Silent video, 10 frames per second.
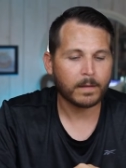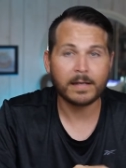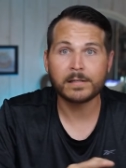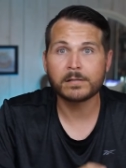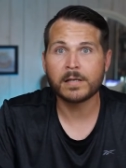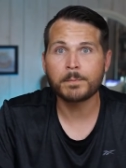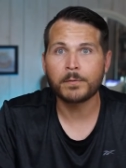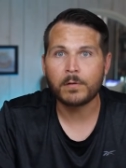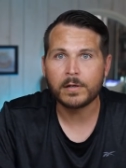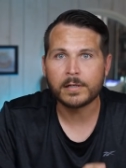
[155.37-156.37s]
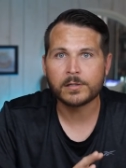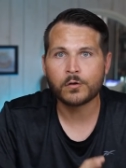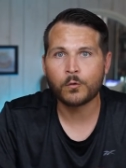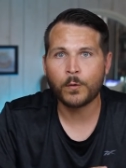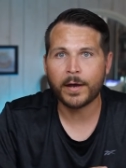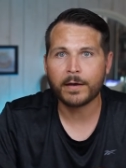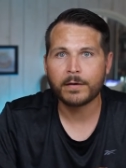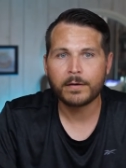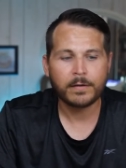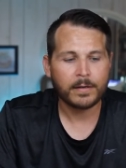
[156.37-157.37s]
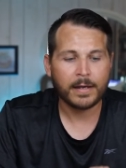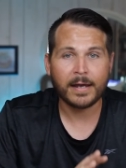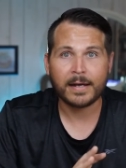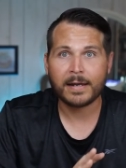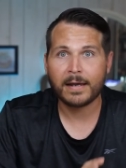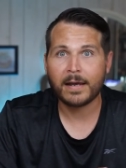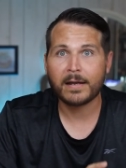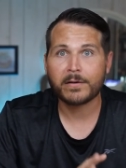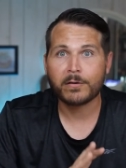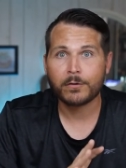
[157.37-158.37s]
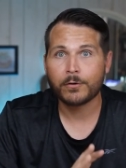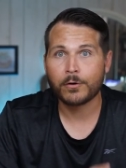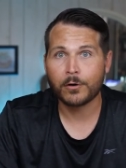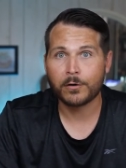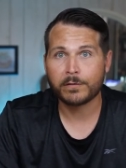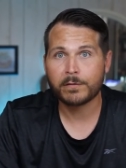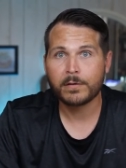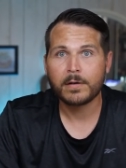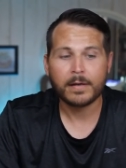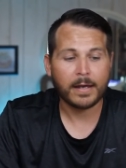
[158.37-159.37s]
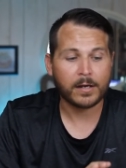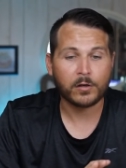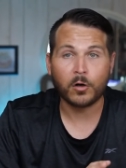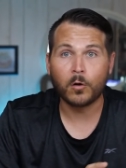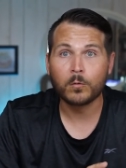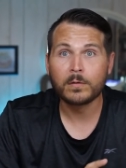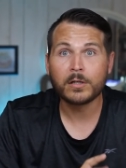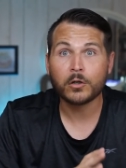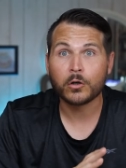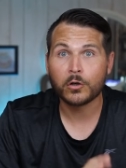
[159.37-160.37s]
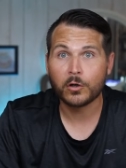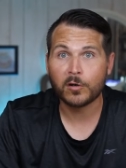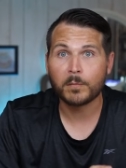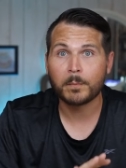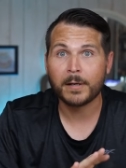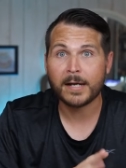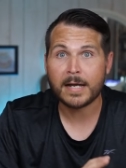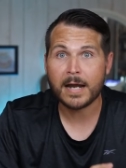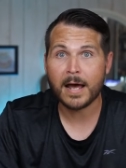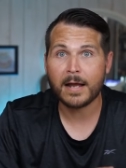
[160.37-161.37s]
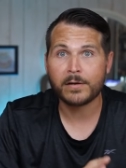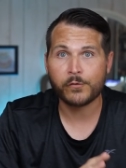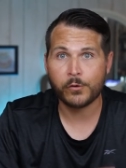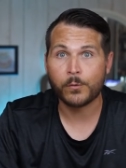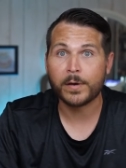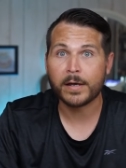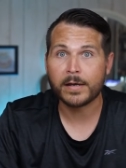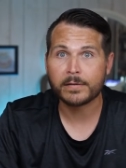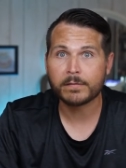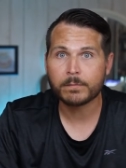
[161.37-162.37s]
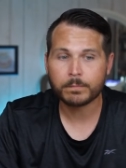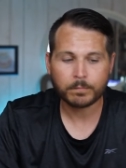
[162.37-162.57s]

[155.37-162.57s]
It's simple, it's quick, it can't hurt. It could only hurt by not doing it.